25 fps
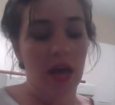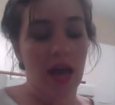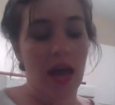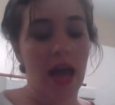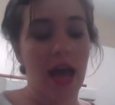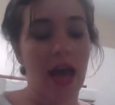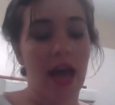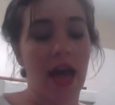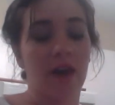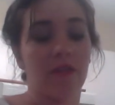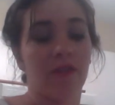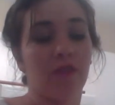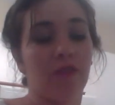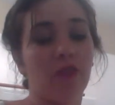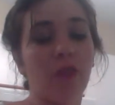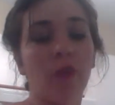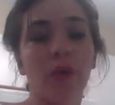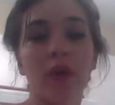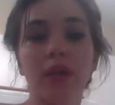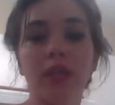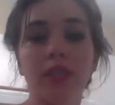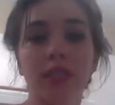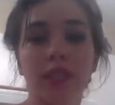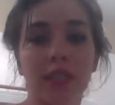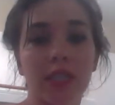Add
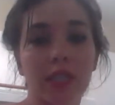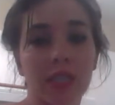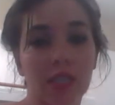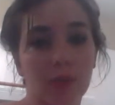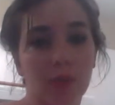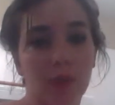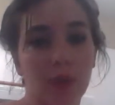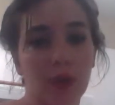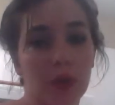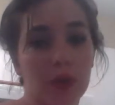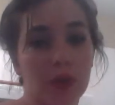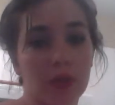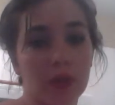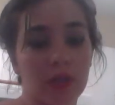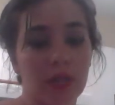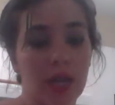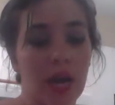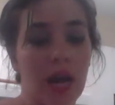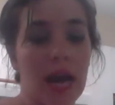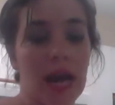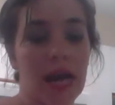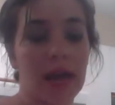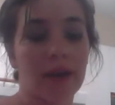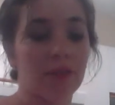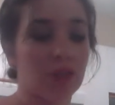4 teaspoons
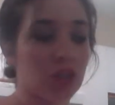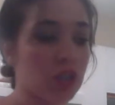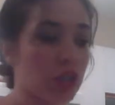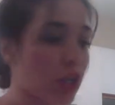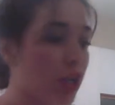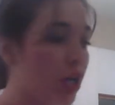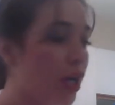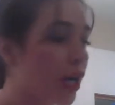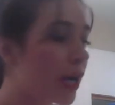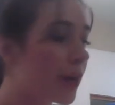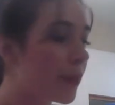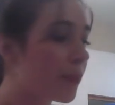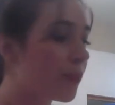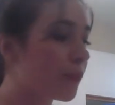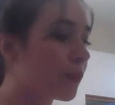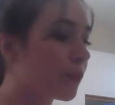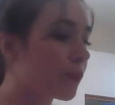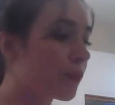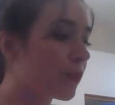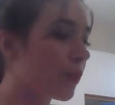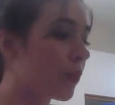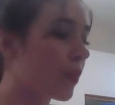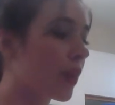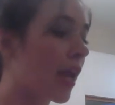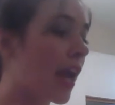of sugar
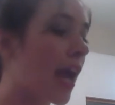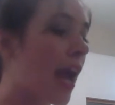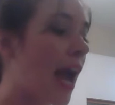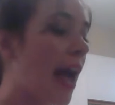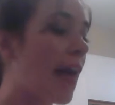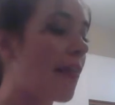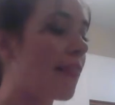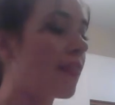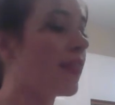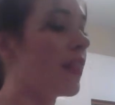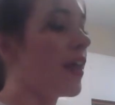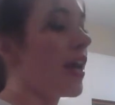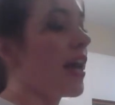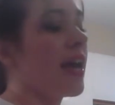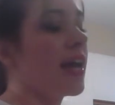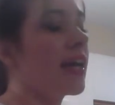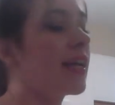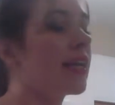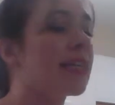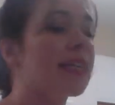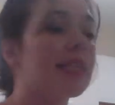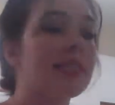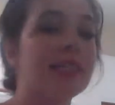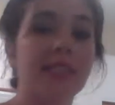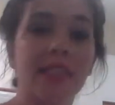and
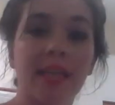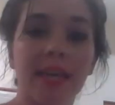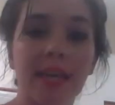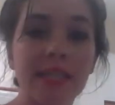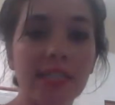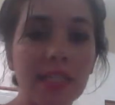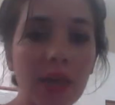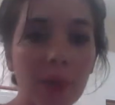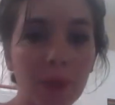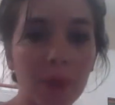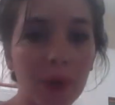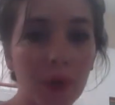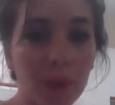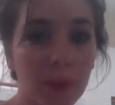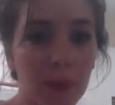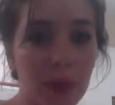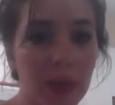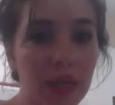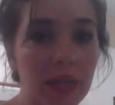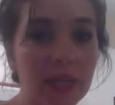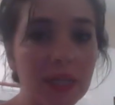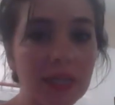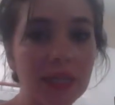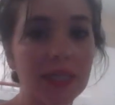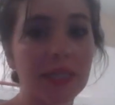then slice up your
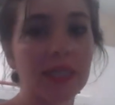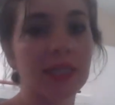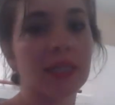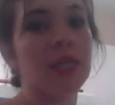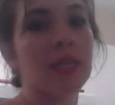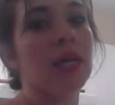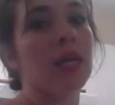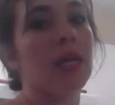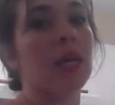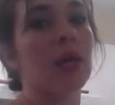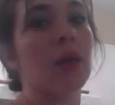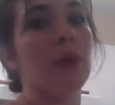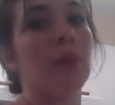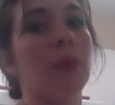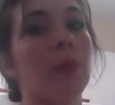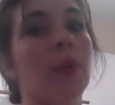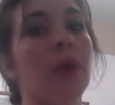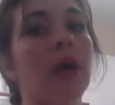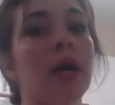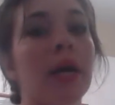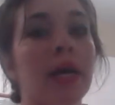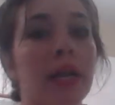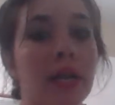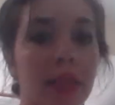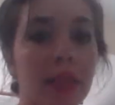beets.
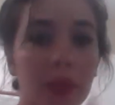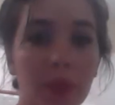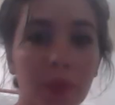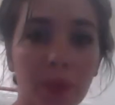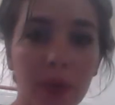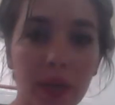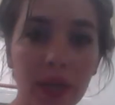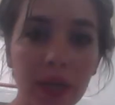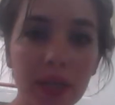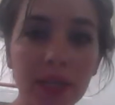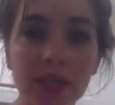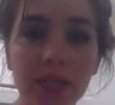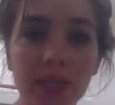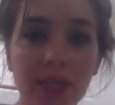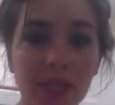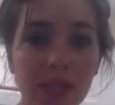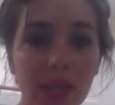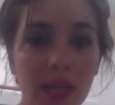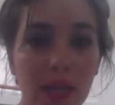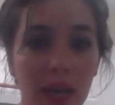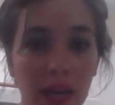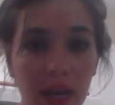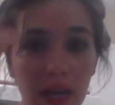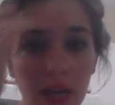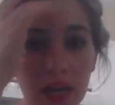Put the beets
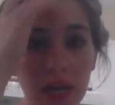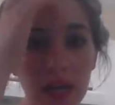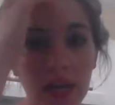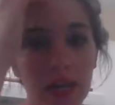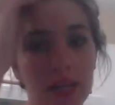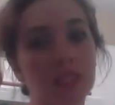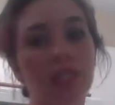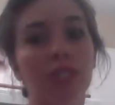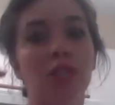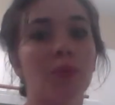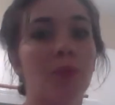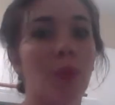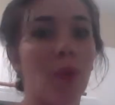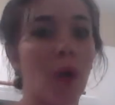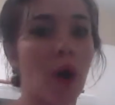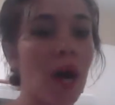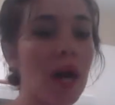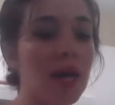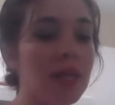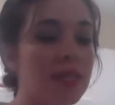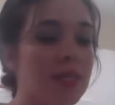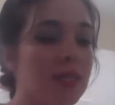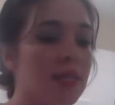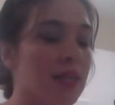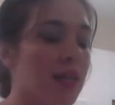into the
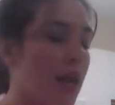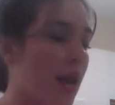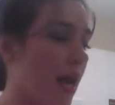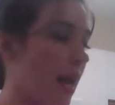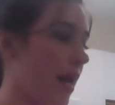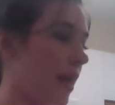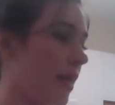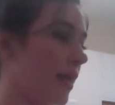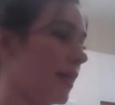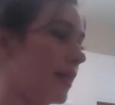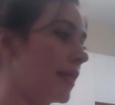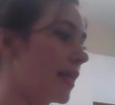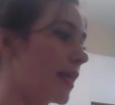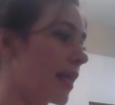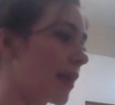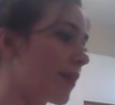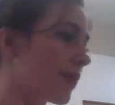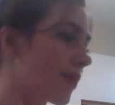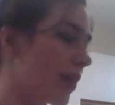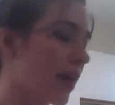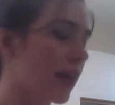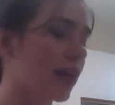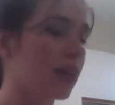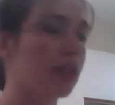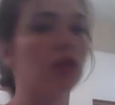pot and give
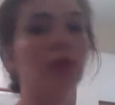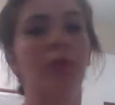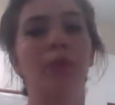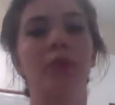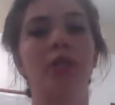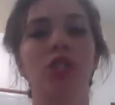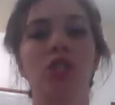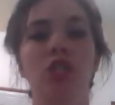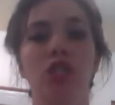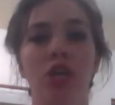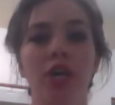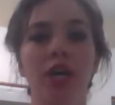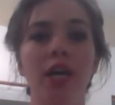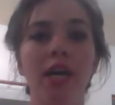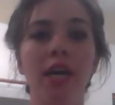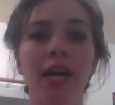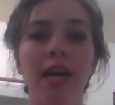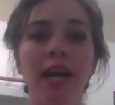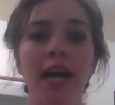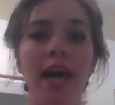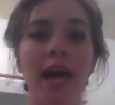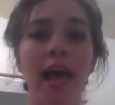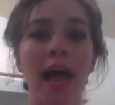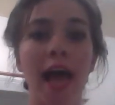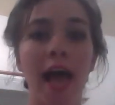that a little bit stir,
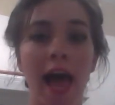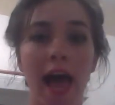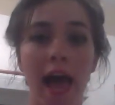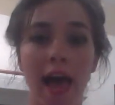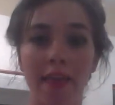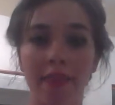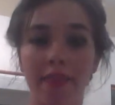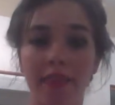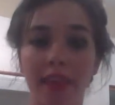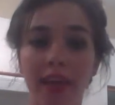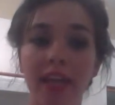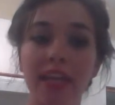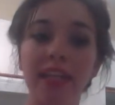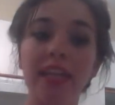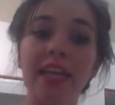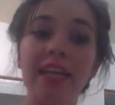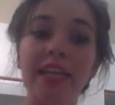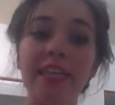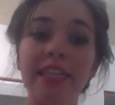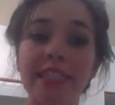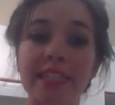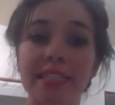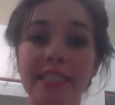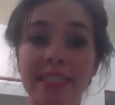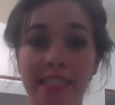and then let
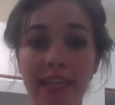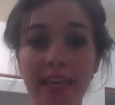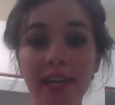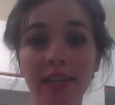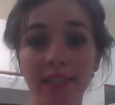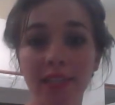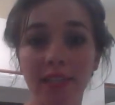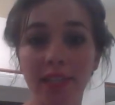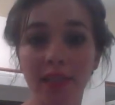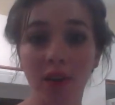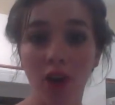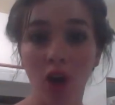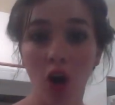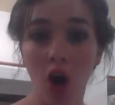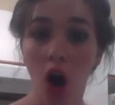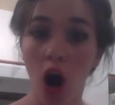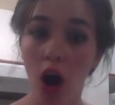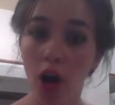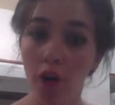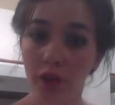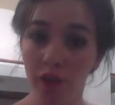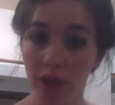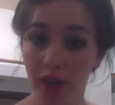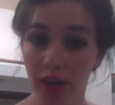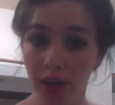it sit
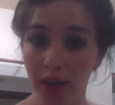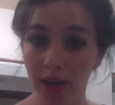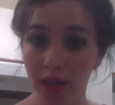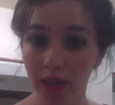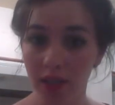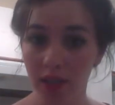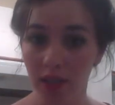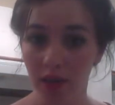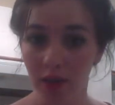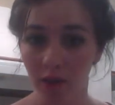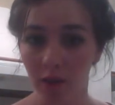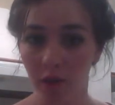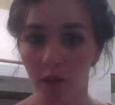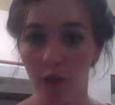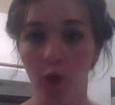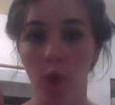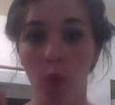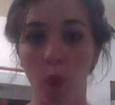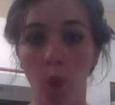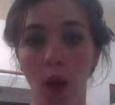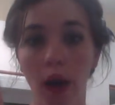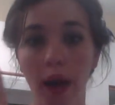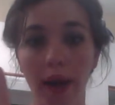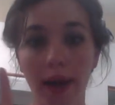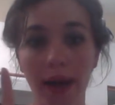off heat
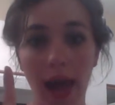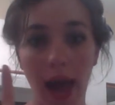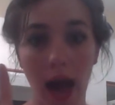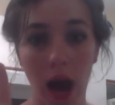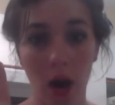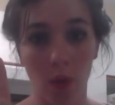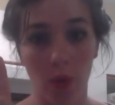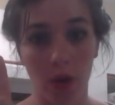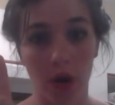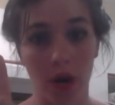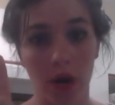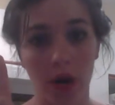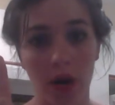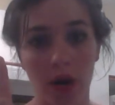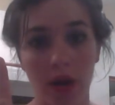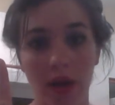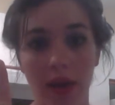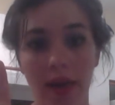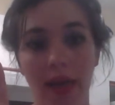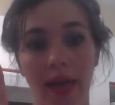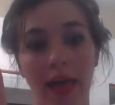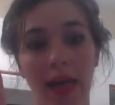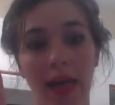for 1 hour.